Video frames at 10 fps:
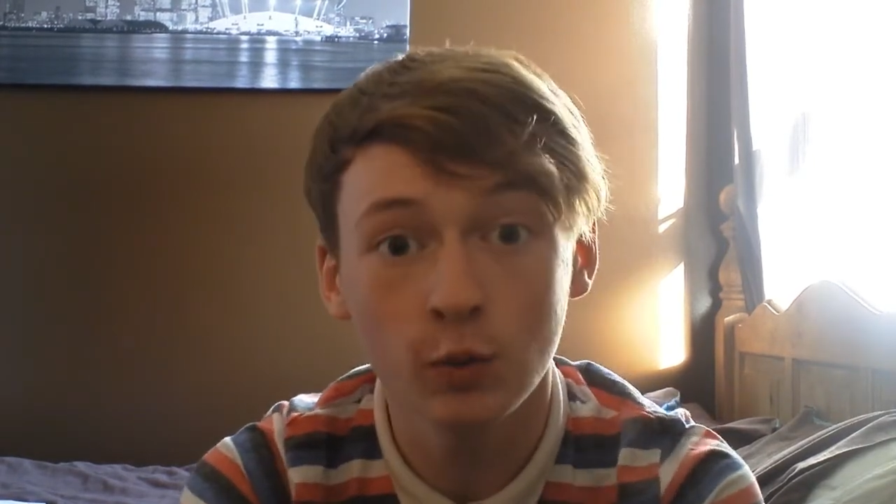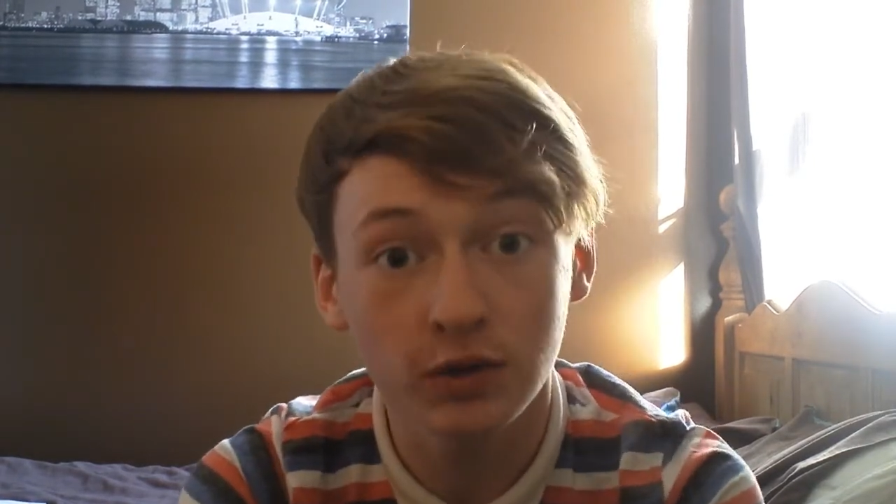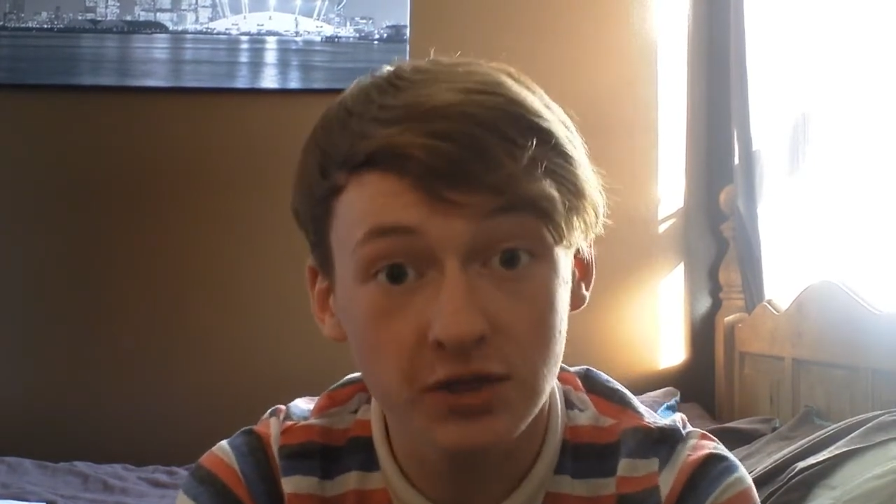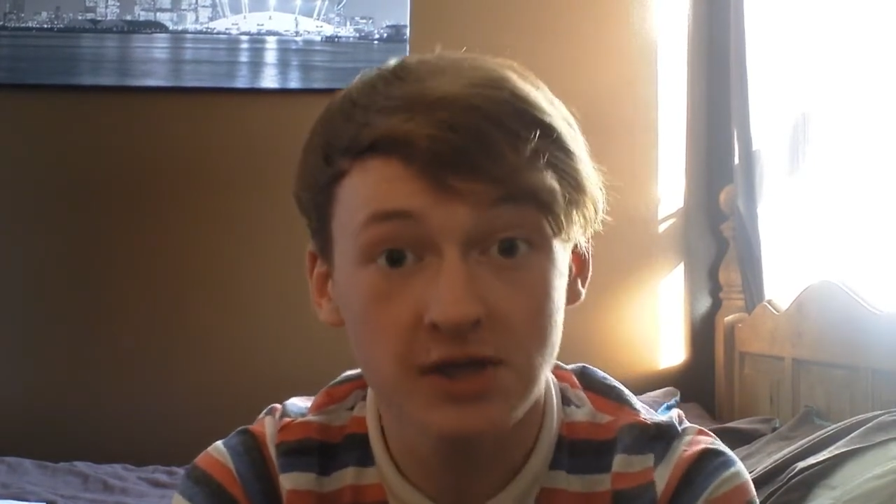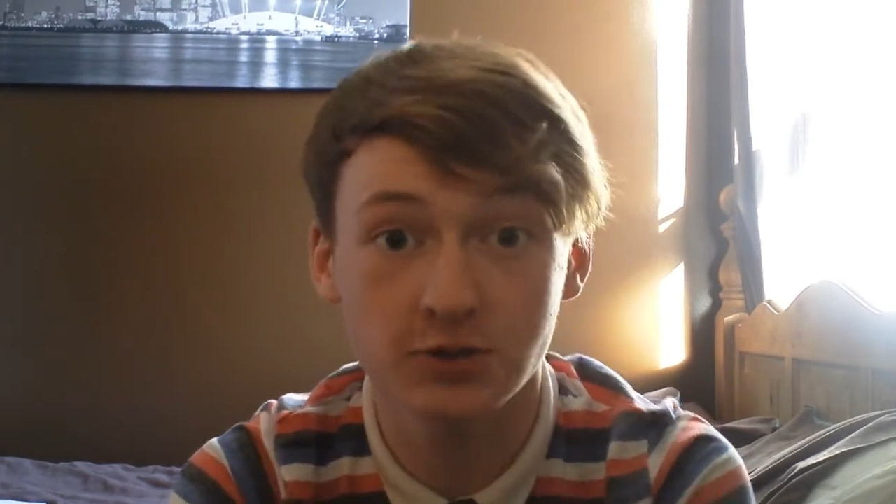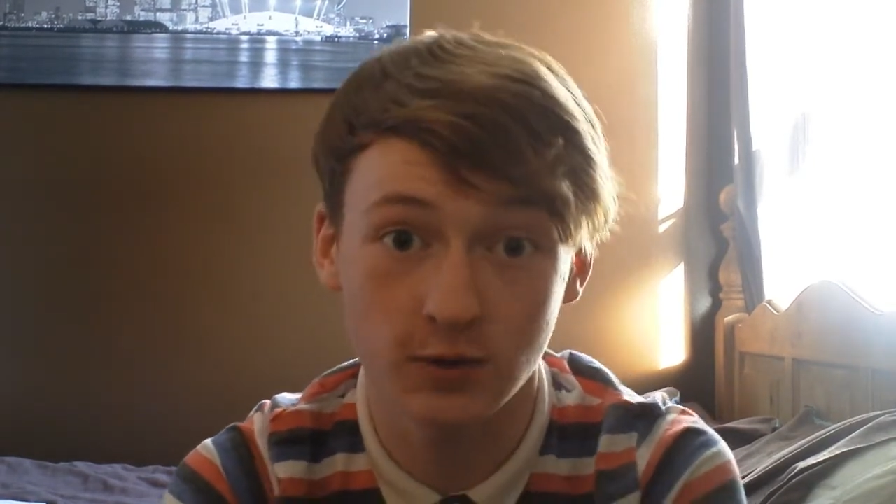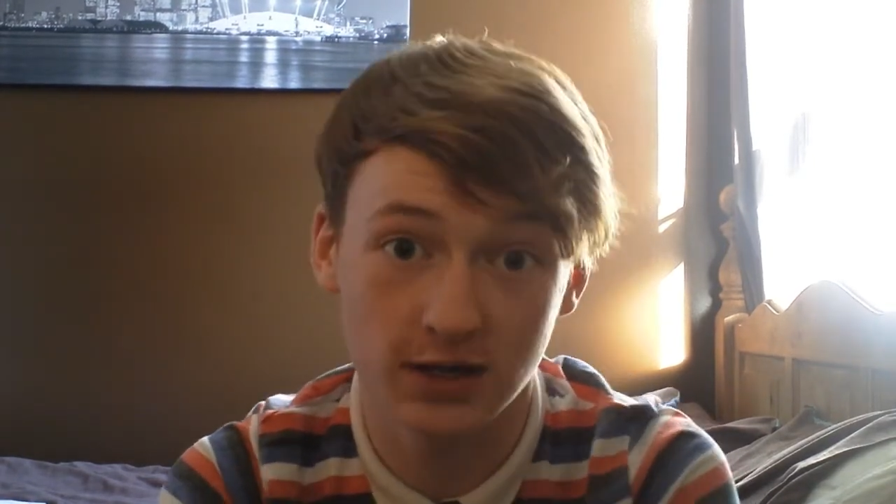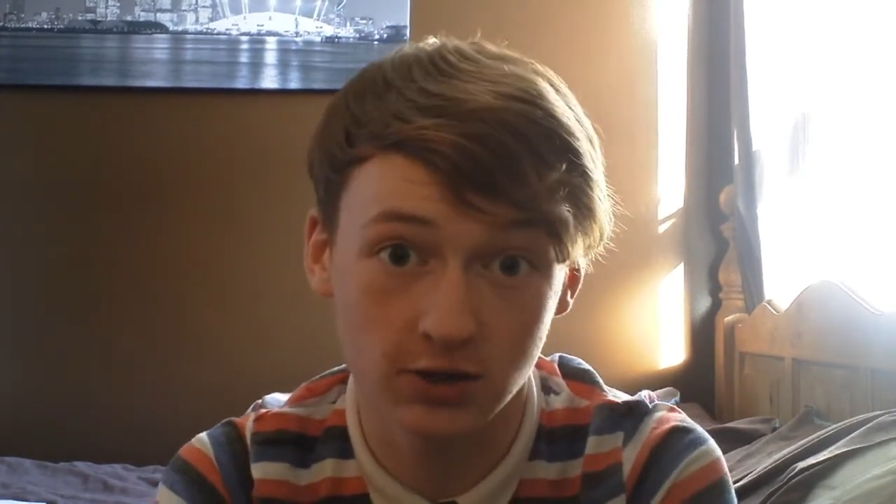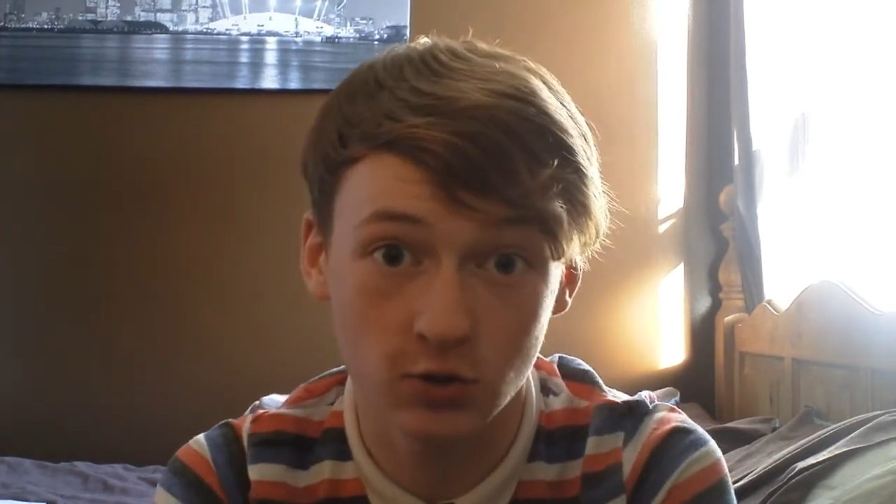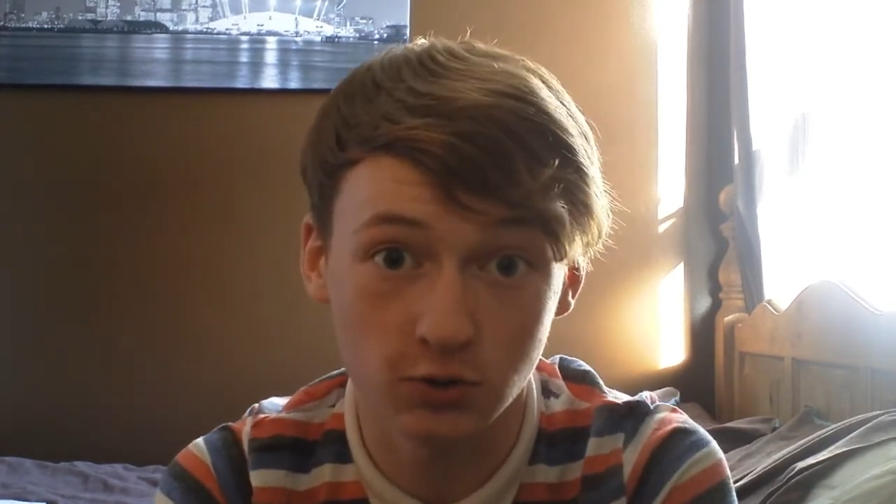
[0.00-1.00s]
with this
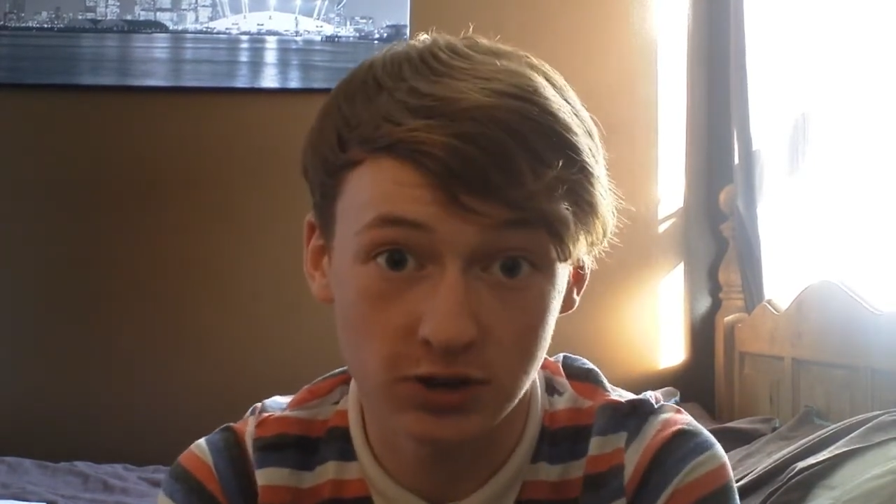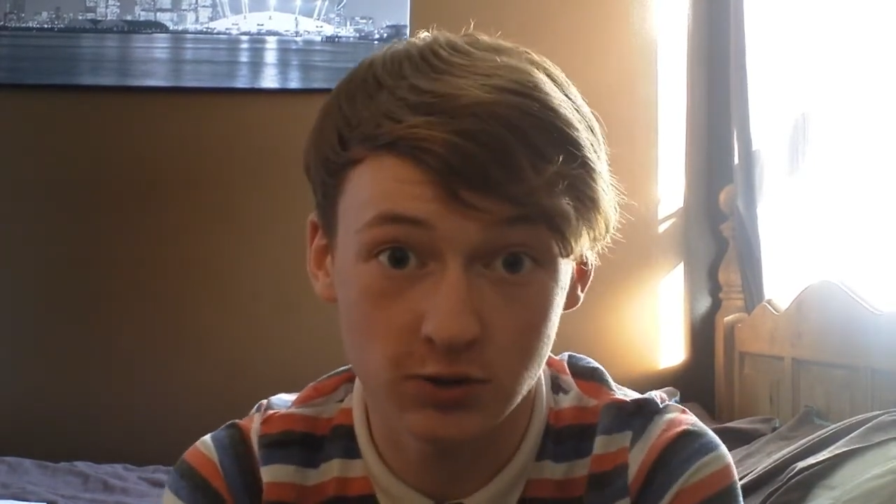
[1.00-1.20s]
week's Courtney's